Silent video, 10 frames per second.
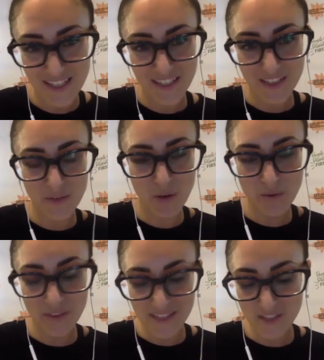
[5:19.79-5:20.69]
You
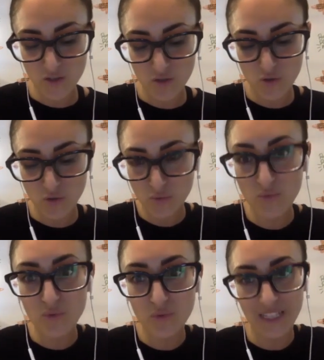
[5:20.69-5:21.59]
know, this is
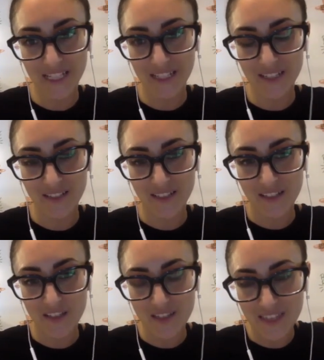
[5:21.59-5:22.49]
truly,
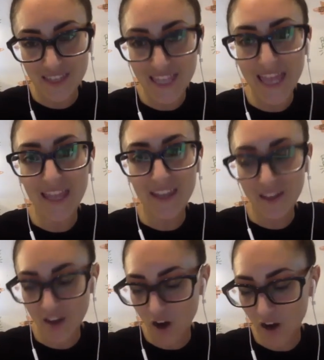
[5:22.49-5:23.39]
they
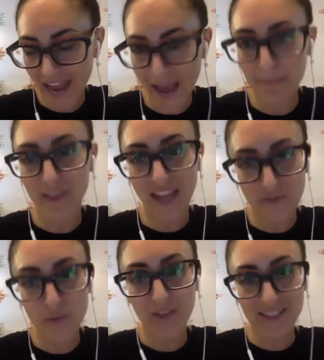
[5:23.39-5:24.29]
are happy.
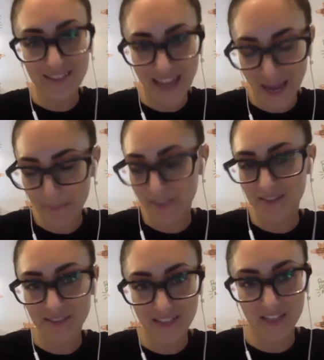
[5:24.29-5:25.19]
Everyone is happy
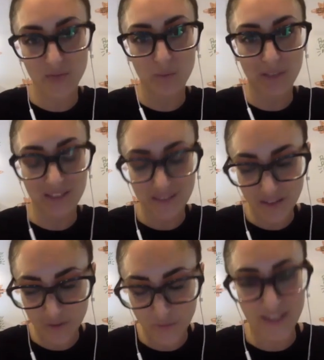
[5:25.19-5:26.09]
and successful because
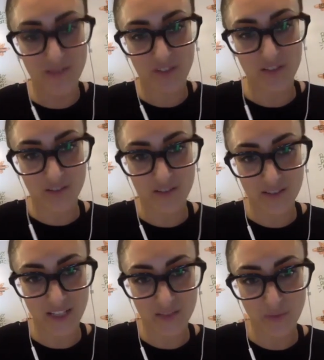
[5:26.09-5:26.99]
the rest of us are
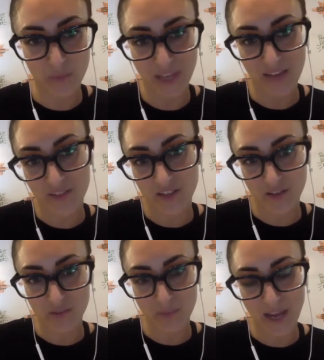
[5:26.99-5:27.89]
successful and we have each
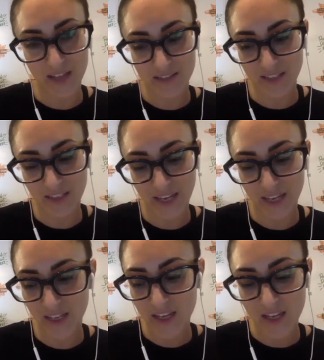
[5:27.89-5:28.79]
other's backs. And
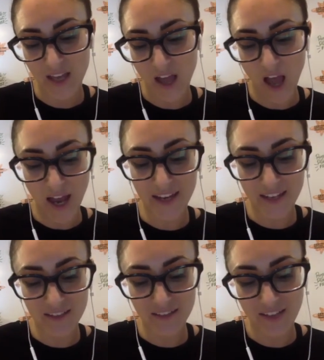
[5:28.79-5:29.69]
like,
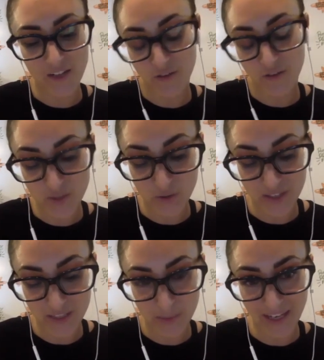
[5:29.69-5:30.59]
I don't know if I told
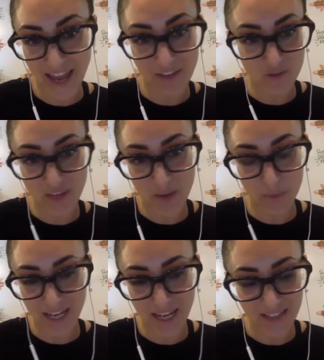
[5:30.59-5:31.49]
you this, but like after that
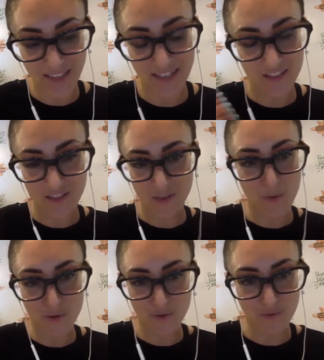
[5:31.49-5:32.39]
weekend, like just the
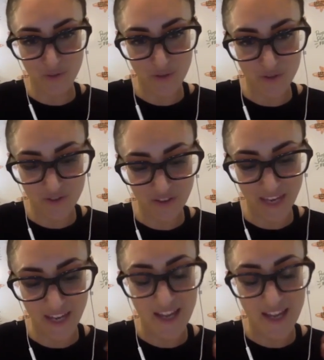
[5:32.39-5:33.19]
emotional roller coaster, like